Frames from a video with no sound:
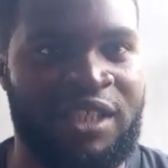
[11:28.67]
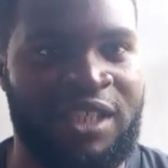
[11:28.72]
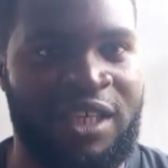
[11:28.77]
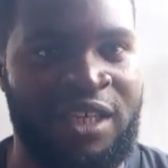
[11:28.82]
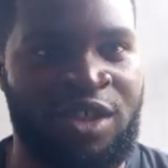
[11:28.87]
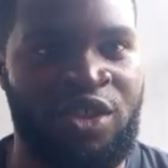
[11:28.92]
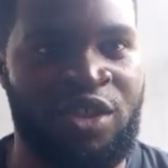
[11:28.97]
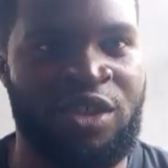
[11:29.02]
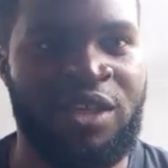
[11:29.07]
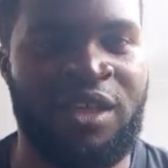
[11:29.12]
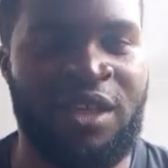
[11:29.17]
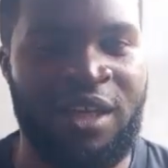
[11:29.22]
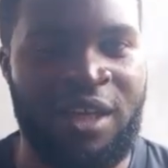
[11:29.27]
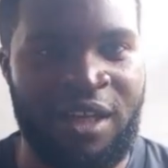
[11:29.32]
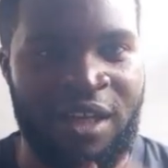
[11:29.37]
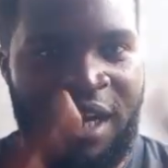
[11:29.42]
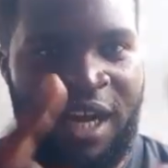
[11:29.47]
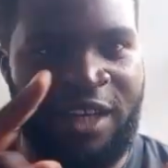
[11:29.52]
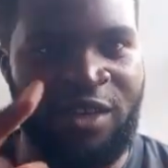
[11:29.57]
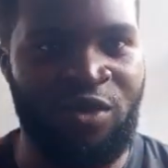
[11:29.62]
kg
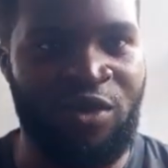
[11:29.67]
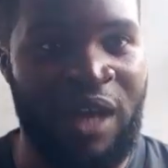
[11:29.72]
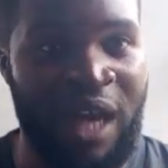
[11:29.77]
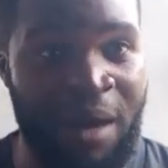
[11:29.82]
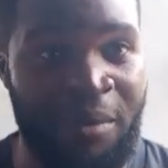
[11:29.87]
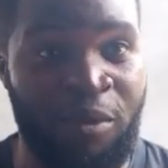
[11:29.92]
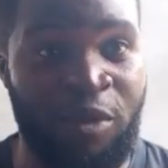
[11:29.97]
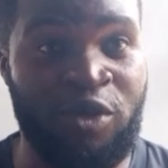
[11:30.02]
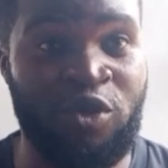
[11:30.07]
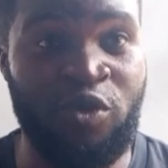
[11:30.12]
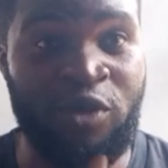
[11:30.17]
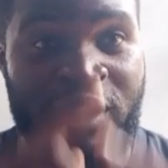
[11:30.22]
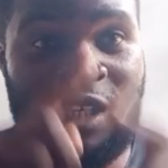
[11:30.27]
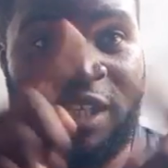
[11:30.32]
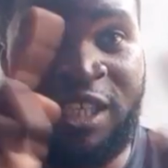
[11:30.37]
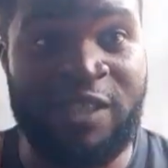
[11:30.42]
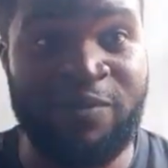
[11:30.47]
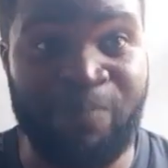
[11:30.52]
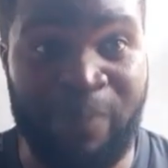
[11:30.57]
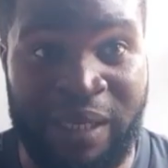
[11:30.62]
and know how much you
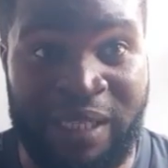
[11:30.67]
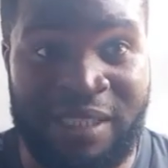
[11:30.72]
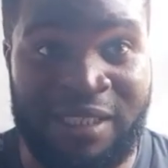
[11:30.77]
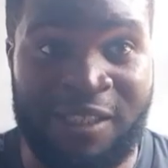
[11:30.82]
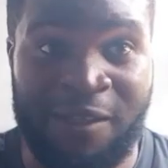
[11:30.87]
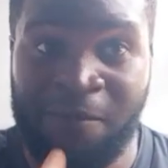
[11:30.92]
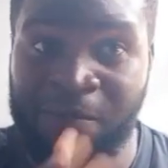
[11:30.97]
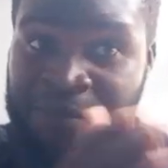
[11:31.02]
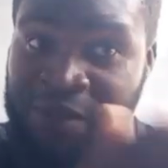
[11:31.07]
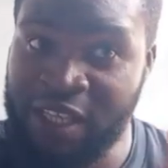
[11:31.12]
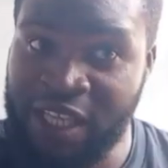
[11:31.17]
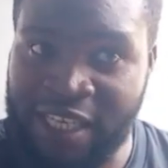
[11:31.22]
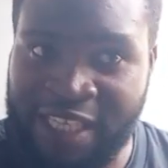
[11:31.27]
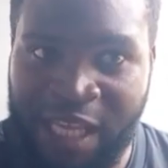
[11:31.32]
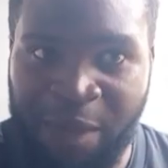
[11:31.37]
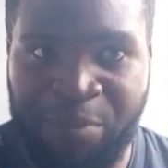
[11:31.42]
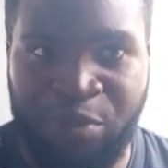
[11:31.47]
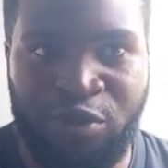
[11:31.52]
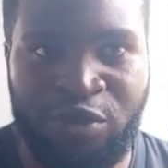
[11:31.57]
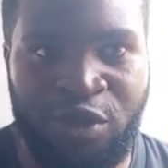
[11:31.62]
really spent in
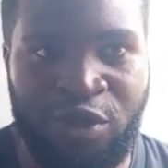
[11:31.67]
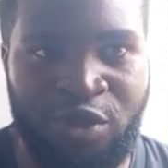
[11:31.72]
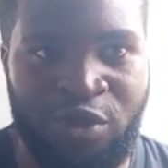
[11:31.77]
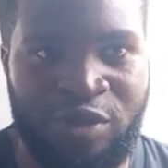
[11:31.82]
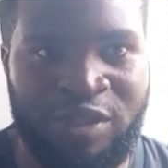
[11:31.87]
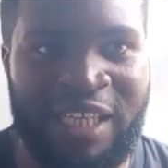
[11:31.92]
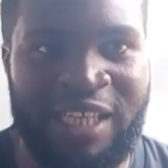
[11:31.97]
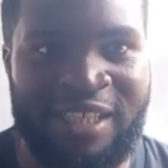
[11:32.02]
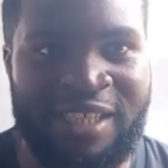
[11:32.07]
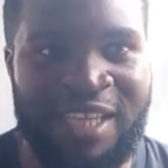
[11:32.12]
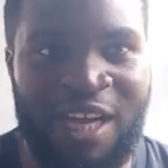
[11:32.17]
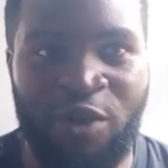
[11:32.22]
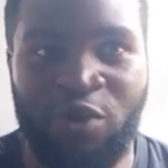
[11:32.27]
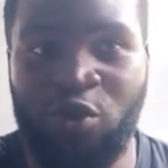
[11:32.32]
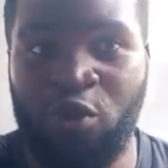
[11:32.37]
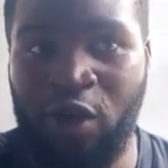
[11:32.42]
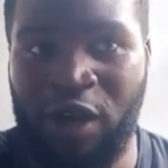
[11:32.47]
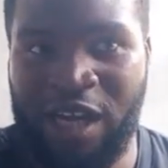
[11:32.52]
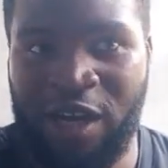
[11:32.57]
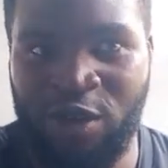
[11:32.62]
that production. That is how
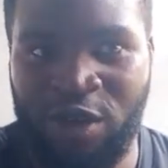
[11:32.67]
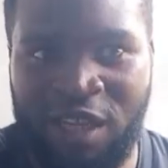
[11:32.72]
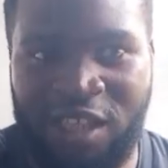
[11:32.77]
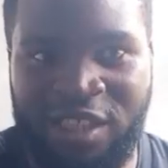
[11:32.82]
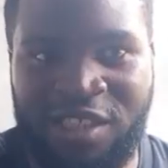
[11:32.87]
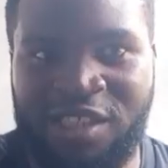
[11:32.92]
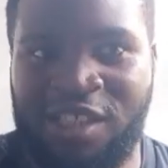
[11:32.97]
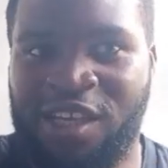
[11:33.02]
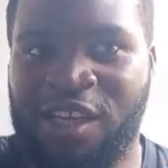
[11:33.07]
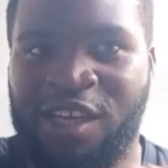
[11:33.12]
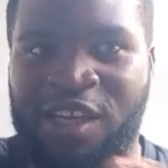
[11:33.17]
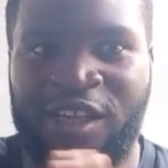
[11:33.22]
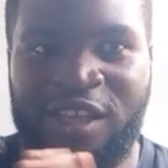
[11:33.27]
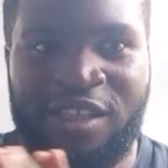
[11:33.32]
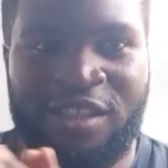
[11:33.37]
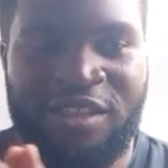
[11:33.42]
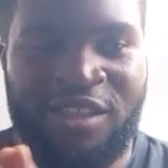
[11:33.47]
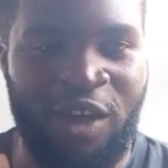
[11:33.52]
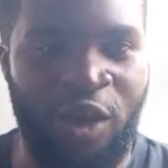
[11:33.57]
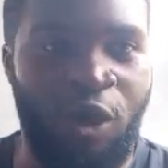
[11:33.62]
you calculate
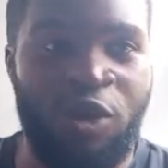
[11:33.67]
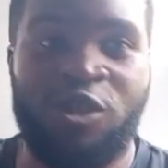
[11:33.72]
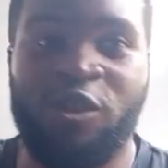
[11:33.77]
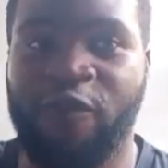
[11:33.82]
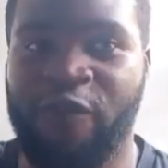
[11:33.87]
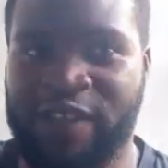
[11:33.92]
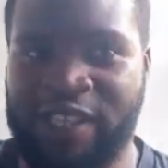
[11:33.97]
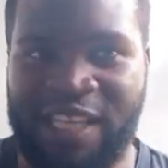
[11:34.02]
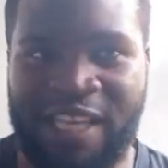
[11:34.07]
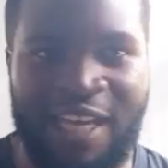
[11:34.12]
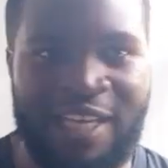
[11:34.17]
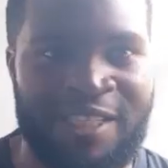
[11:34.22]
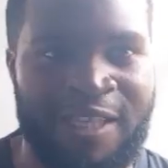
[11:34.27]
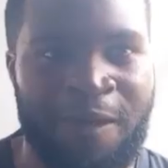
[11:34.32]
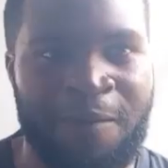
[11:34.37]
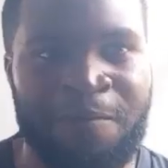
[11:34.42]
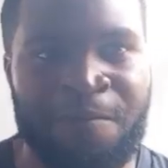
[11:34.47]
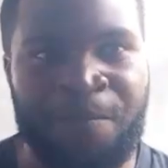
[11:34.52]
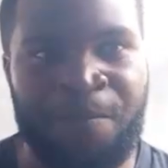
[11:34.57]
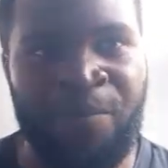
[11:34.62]
the cost of fertilizer.
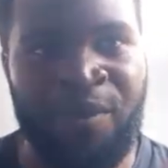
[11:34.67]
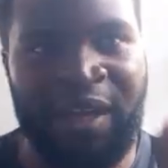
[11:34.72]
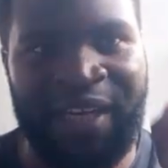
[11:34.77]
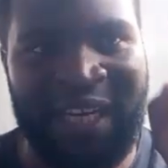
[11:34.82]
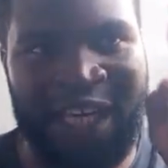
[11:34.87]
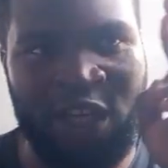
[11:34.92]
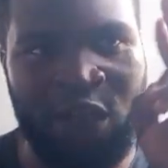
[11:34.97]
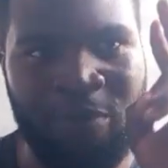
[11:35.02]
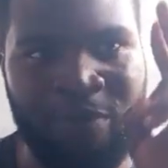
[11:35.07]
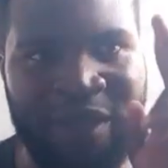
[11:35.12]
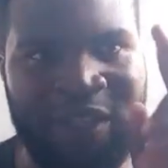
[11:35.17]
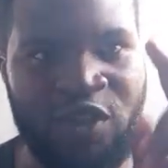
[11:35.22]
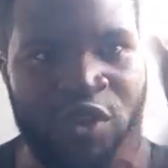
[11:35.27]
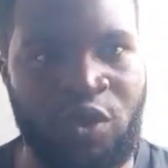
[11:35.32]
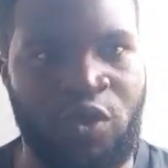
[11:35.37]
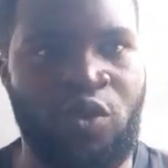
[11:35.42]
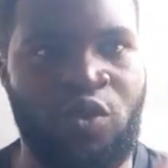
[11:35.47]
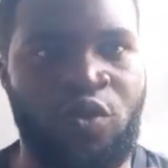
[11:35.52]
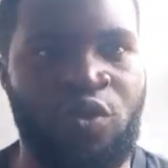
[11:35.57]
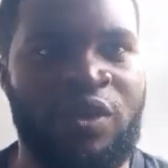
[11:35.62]
Now, number
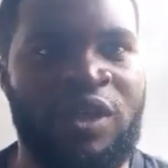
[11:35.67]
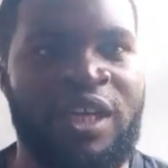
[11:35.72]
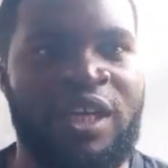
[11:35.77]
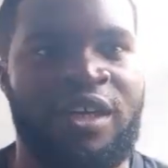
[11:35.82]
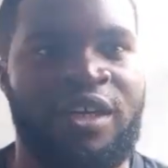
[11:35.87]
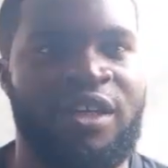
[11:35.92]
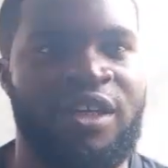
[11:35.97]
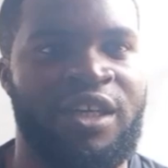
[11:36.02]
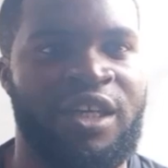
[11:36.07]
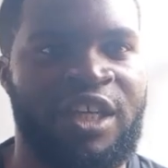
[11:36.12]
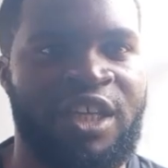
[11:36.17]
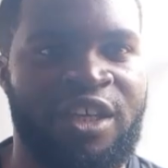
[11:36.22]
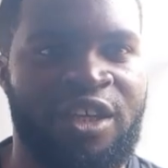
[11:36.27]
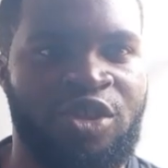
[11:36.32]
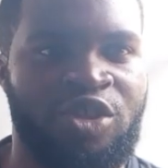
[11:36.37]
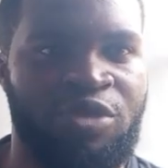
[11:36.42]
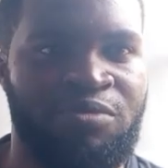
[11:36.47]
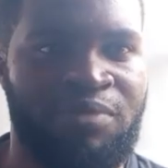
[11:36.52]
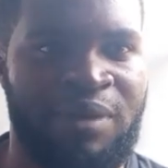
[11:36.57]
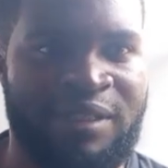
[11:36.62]
2,
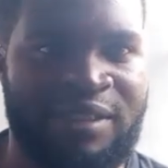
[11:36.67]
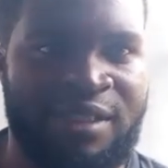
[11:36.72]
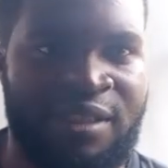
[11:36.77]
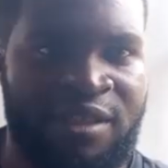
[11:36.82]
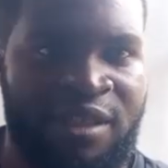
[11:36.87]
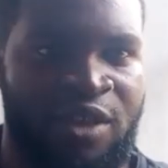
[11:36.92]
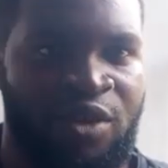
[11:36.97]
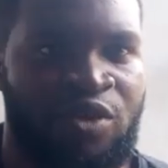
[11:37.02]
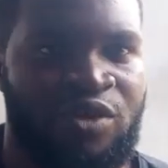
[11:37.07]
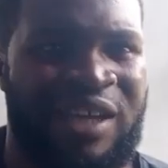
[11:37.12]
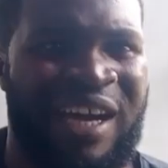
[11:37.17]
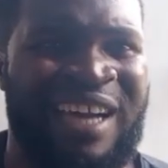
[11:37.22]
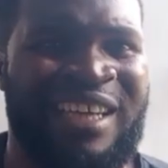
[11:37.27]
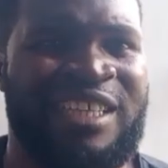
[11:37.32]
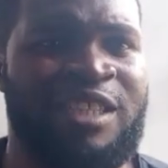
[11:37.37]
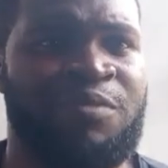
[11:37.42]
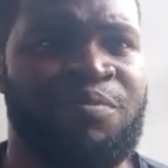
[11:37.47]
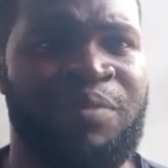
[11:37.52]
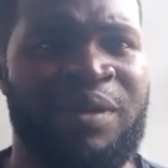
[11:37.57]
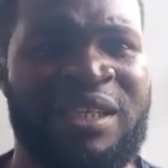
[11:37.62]
irrigation materials. I
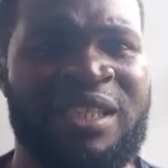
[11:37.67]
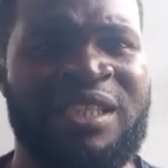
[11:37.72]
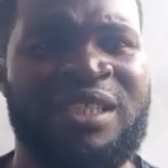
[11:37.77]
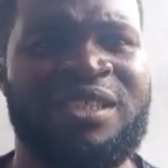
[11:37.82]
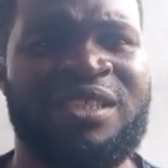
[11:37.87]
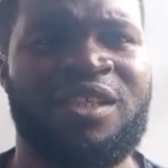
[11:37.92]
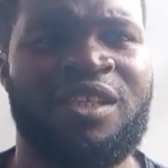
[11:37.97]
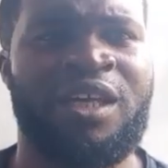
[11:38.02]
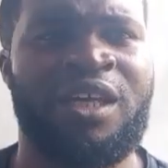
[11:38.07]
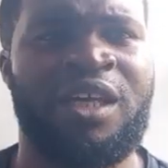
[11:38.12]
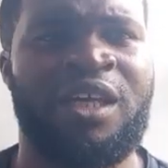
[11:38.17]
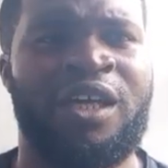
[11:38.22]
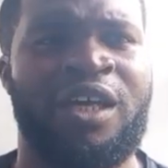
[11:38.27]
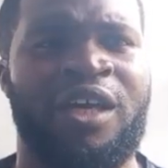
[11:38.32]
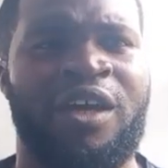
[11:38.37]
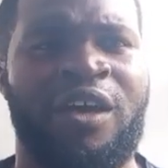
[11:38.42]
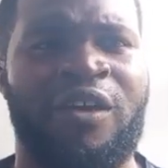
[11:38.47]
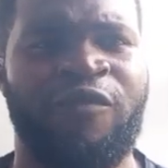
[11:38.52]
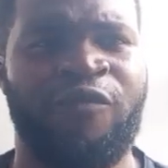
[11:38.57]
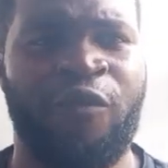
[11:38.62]
spent,
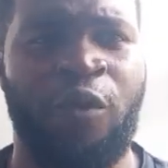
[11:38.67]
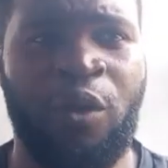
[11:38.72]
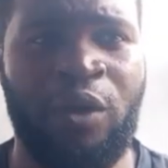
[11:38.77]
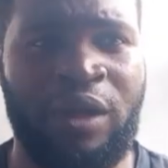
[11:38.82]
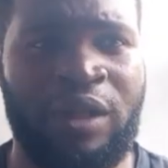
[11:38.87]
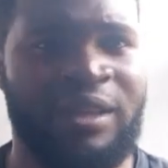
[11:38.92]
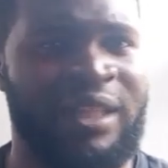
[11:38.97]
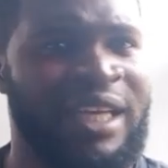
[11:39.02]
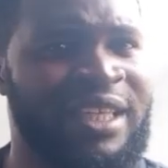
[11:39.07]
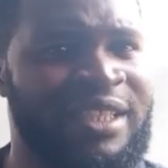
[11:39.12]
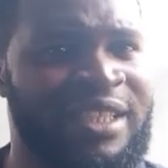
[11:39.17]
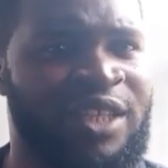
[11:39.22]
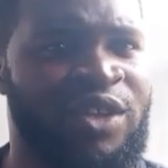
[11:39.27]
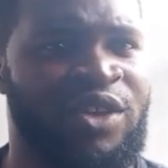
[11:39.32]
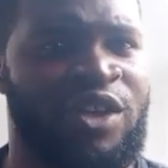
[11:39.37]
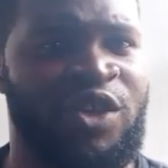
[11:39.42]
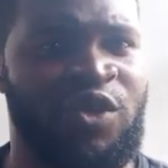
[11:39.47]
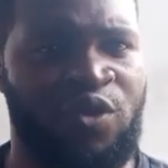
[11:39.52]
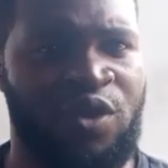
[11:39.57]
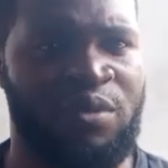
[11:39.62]
for that
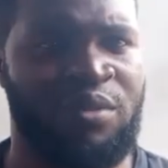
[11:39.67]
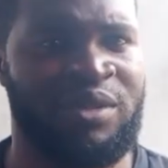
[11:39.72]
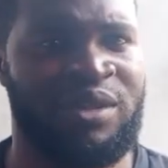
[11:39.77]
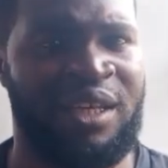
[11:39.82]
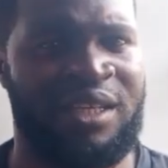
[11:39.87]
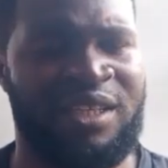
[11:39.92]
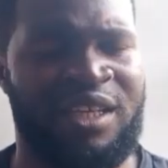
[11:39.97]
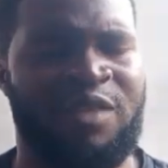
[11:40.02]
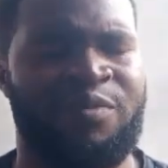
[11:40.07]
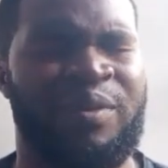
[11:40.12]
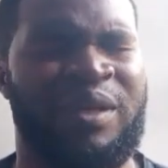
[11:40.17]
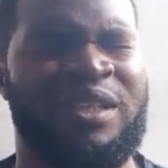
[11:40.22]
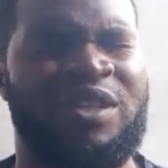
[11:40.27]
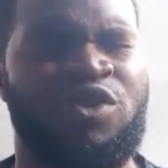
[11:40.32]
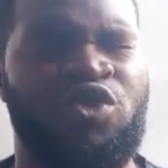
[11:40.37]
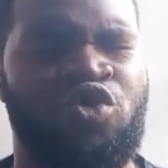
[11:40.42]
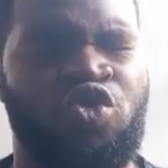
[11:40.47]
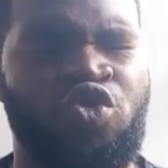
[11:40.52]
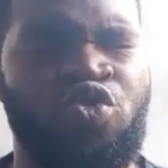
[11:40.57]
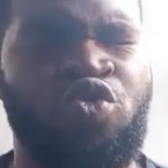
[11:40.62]
300 square meters, I
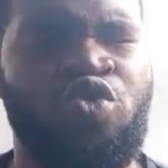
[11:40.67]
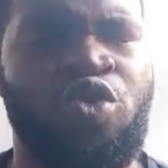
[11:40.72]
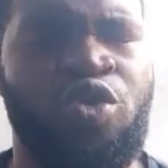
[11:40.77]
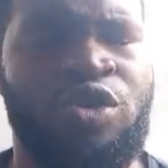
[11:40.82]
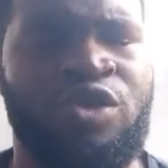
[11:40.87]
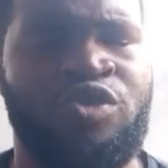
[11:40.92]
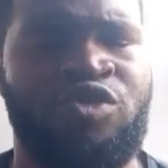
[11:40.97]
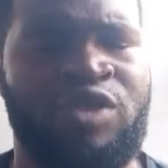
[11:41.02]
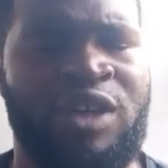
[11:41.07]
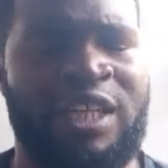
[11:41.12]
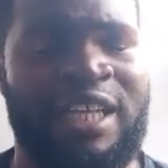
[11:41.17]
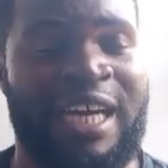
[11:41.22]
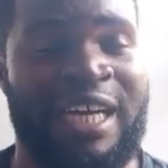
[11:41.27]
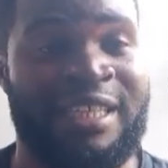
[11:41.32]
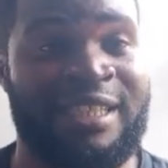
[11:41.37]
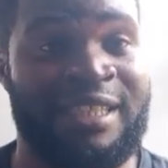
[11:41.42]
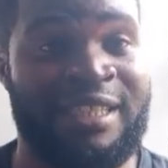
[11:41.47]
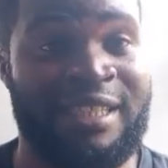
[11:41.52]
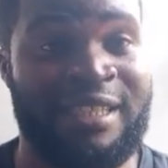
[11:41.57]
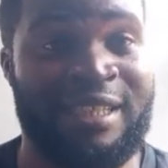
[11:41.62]
spent
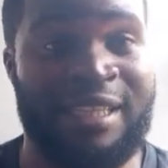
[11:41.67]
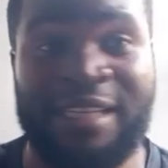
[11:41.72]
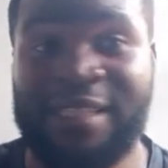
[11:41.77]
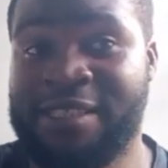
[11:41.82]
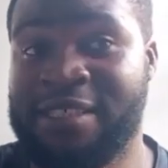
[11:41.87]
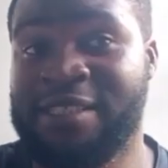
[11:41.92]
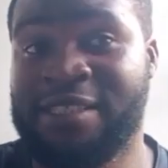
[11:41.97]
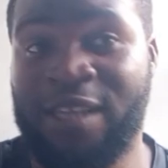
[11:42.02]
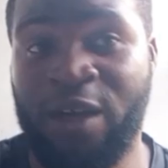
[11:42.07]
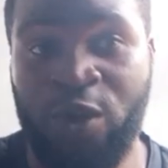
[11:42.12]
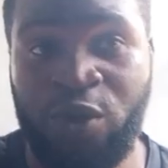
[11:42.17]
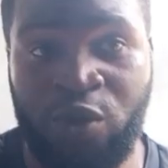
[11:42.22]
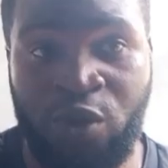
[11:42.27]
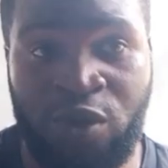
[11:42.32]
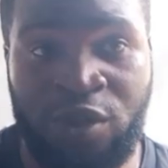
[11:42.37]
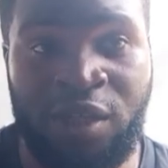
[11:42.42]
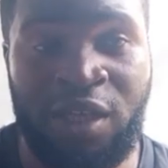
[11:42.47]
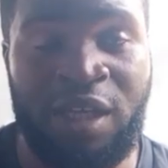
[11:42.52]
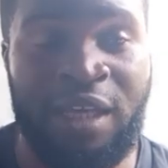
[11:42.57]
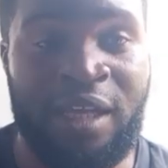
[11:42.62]

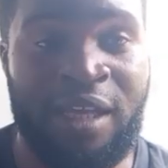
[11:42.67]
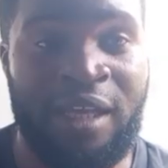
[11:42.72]
230,000